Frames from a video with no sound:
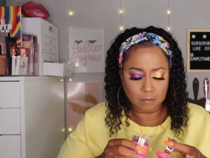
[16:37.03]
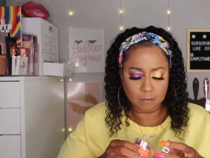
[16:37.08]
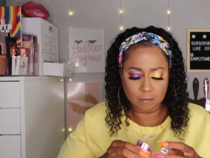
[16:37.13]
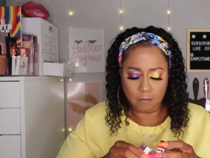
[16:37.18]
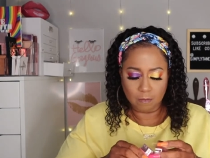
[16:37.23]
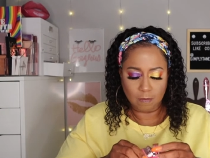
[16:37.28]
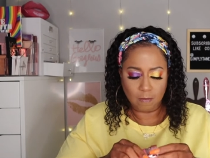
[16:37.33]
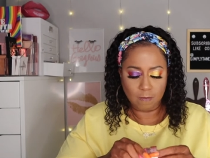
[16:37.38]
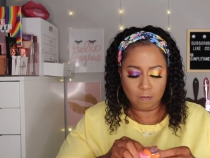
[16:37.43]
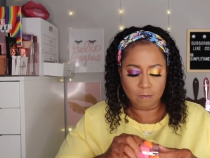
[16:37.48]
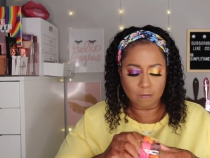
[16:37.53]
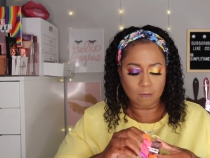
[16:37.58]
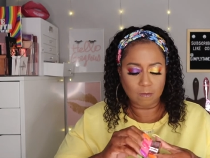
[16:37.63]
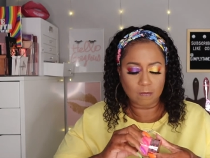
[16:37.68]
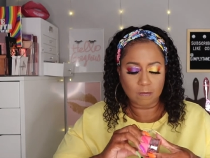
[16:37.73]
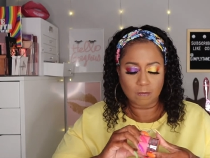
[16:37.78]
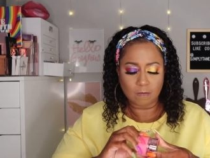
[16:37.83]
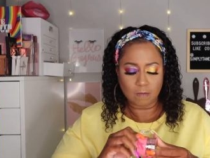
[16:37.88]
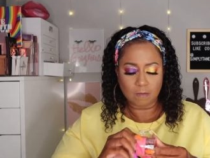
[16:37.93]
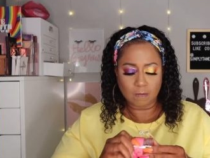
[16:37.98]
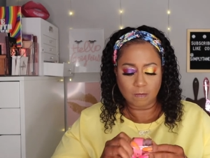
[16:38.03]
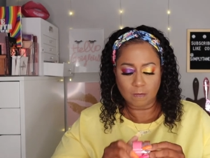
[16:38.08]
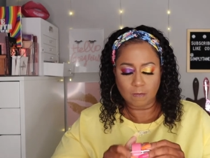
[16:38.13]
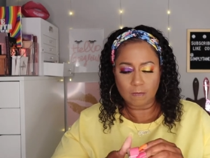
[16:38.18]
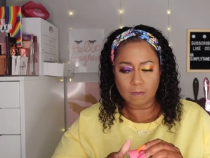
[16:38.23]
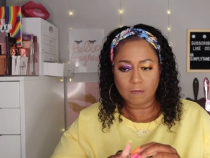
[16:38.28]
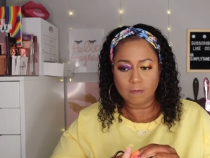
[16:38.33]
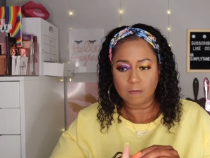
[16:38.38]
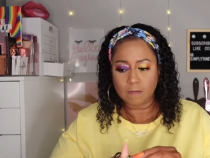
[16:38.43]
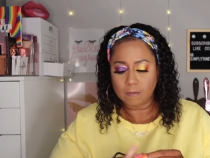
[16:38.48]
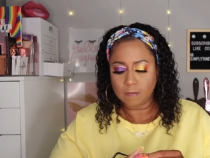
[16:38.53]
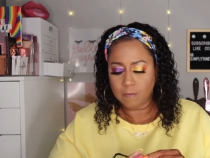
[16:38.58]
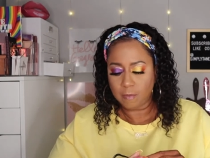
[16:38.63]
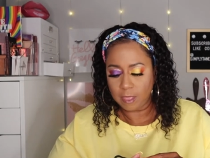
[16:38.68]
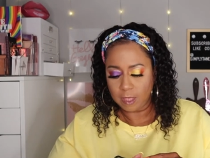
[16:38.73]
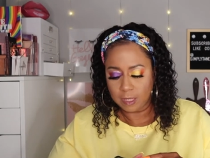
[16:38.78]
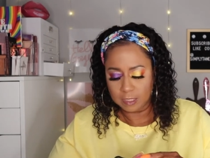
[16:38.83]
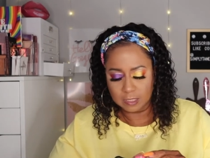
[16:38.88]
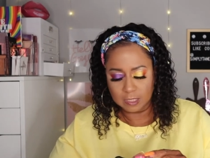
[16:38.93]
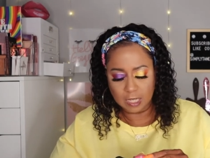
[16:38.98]
Mm.
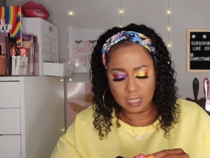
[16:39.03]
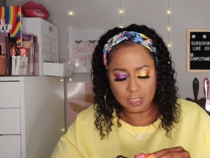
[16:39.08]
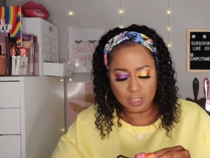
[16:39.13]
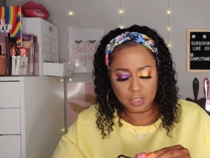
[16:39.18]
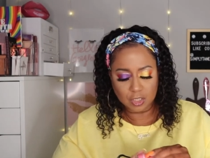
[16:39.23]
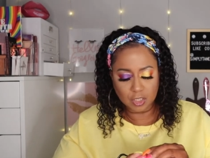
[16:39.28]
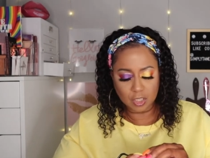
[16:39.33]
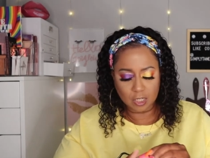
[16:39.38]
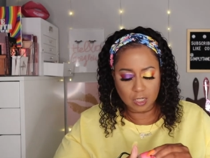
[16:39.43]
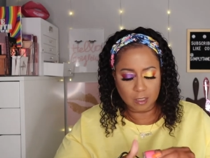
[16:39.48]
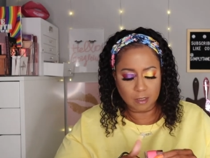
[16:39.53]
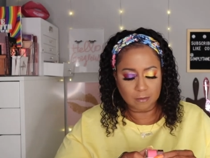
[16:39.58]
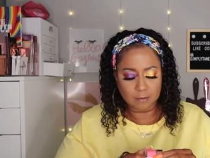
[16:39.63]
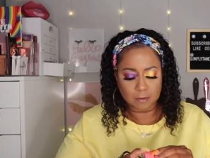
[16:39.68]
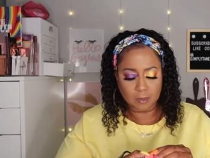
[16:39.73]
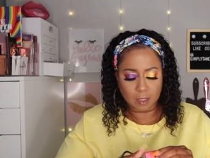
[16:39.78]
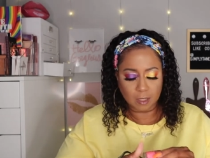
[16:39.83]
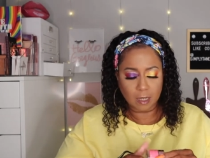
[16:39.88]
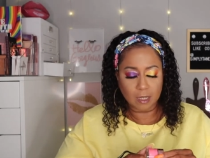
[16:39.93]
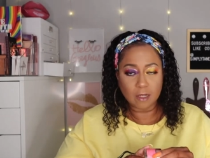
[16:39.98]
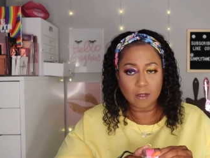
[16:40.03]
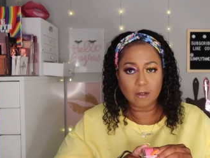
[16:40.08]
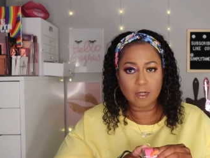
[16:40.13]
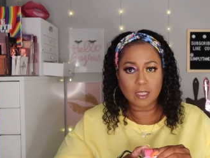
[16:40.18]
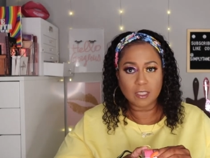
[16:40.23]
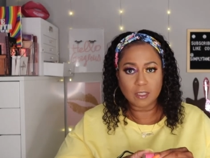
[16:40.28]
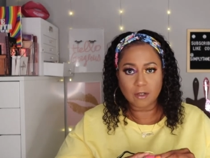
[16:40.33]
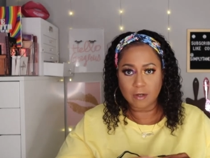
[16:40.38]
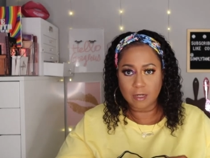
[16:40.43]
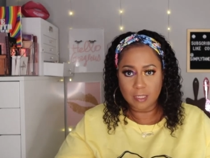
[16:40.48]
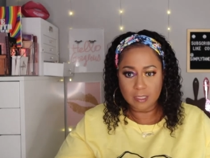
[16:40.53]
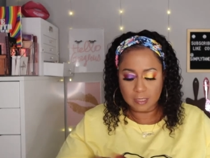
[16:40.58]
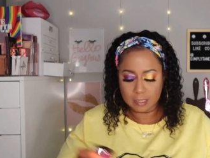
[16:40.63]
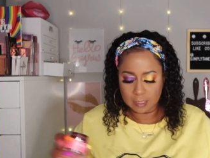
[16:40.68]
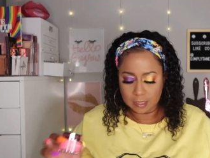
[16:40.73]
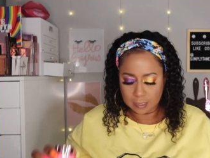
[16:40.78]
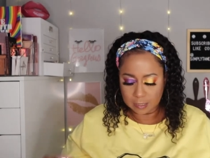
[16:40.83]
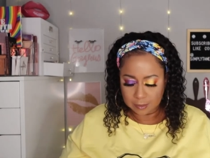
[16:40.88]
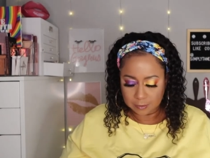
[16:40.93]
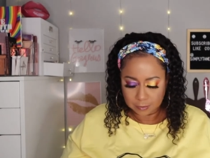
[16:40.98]
It's that sugar. I know, that's
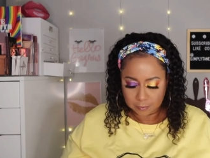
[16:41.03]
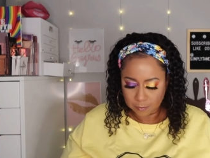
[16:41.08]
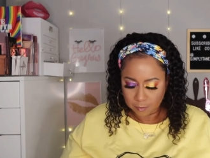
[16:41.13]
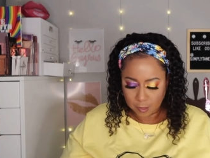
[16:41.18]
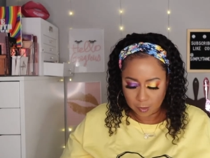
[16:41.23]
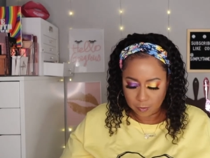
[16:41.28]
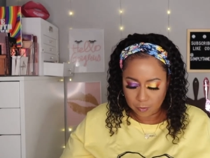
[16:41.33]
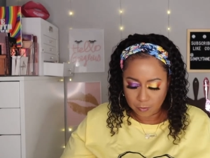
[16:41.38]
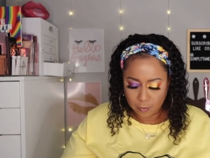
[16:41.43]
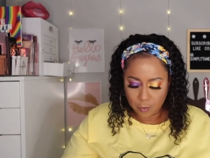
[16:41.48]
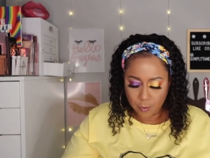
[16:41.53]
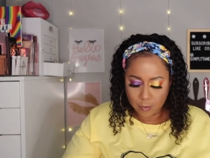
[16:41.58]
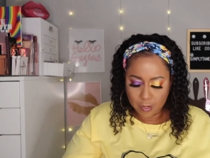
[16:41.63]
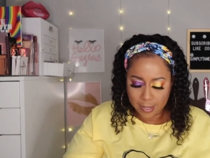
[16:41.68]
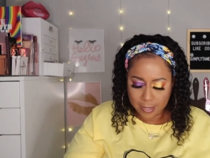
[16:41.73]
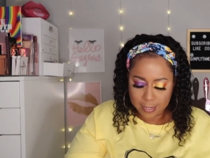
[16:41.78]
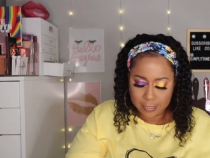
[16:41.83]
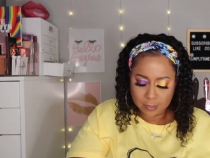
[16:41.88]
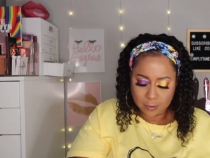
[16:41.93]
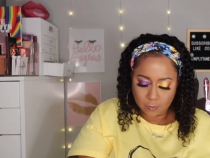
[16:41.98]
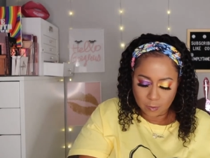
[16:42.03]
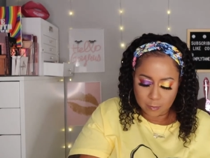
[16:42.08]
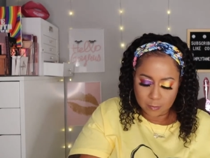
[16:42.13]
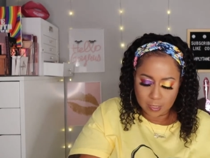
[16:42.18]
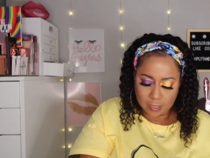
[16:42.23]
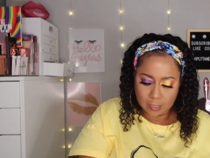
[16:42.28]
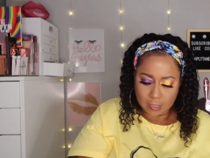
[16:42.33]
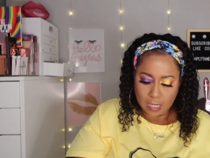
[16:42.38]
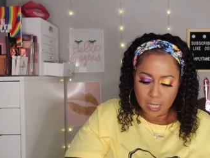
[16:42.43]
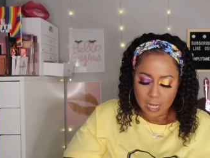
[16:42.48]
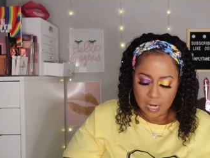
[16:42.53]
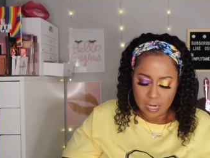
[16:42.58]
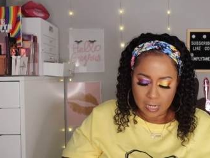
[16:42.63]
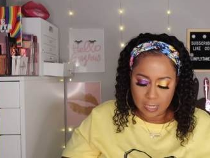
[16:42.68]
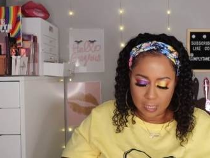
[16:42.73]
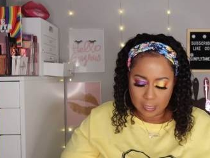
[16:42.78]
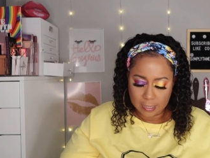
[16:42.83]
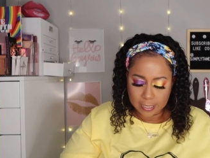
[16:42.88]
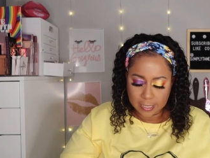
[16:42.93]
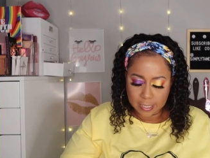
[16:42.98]
crazy. Grown-ass woman
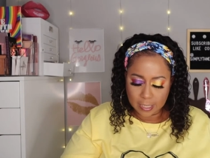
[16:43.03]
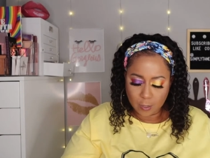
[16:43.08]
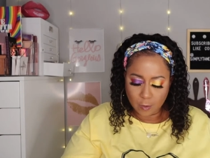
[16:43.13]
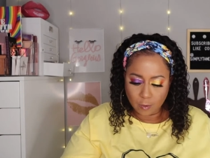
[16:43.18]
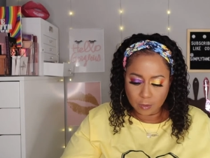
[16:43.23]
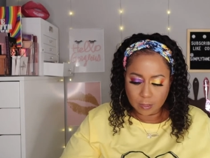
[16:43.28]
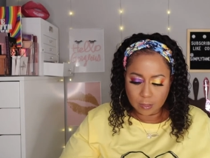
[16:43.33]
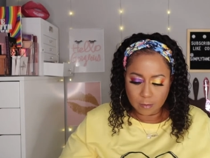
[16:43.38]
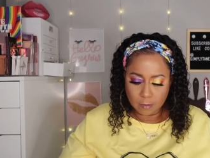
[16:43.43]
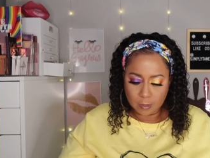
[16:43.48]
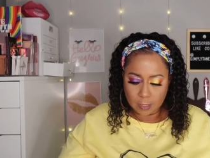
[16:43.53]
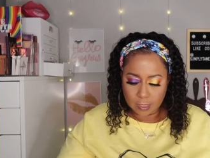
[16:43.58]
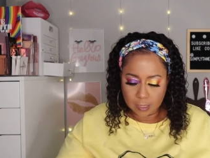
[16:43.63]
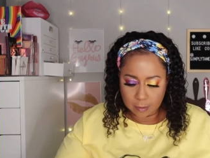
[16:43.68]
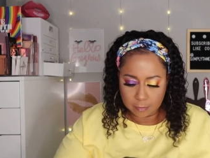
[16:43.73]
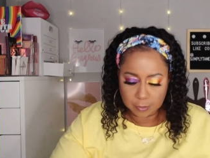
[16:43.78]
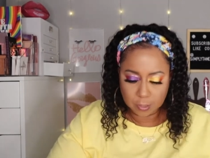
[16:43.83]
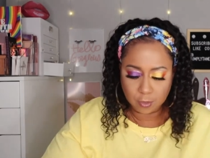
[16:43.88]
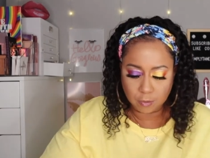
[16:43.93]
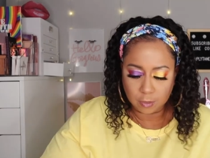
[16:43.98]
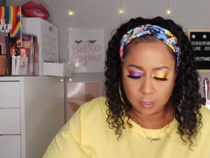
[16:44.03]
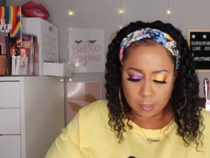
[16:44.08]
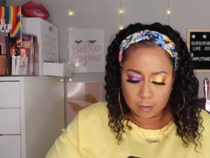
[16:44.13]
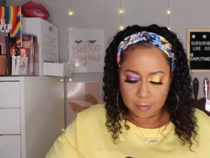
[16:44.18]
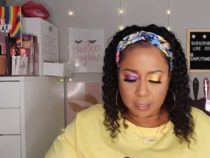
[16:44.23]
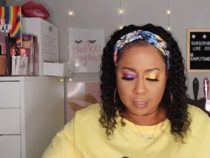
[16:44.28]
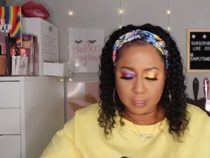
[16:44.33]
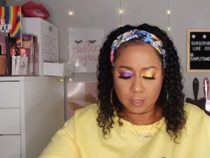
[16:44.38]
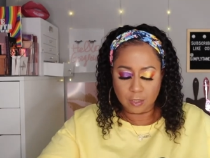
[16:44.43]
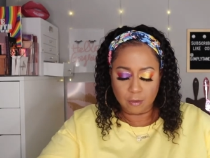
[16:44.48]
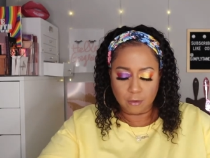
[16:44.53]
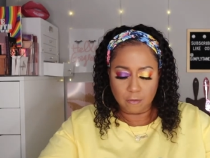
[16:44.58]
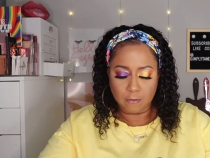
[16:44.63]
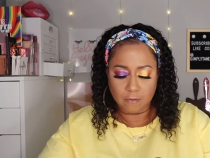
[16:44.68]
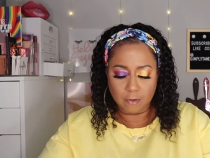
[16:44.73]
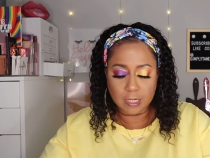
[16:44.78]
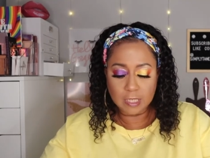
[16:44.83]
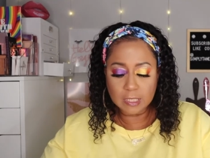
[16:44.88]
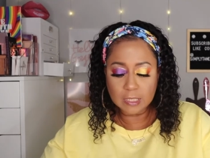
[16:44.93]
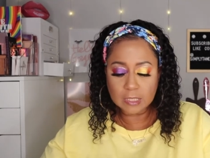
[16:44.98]
licking on some lip scrub. That's
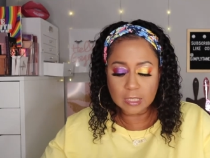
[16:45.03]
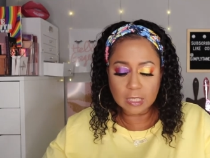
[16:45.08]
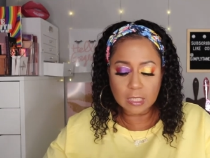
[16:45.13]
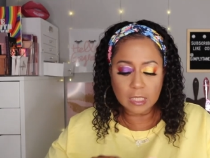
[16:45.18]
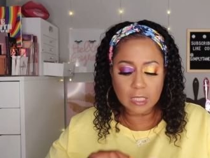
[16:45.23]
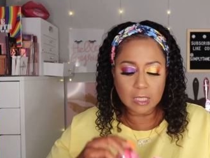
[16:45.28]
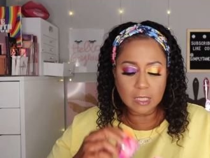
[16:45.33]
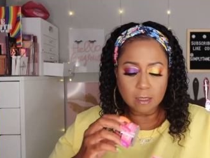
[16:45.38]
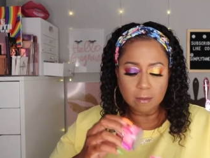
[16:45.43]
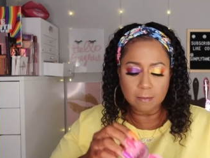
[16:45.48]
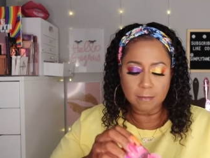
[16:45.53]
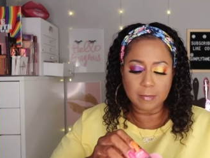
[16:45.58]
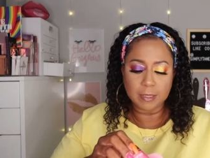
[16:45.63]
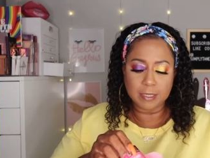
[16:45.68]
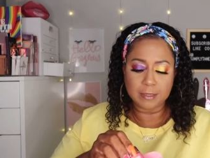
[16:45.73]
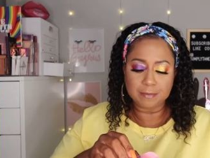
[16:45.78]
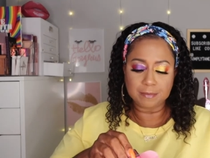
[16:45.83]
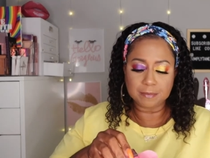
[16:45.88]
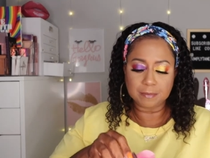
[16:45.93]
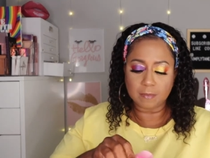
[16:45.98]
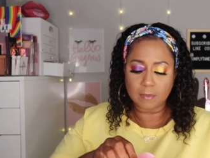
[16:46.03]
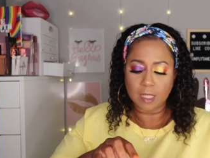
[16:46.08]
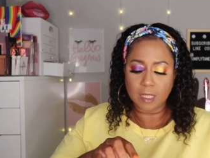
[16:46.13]
crazy. But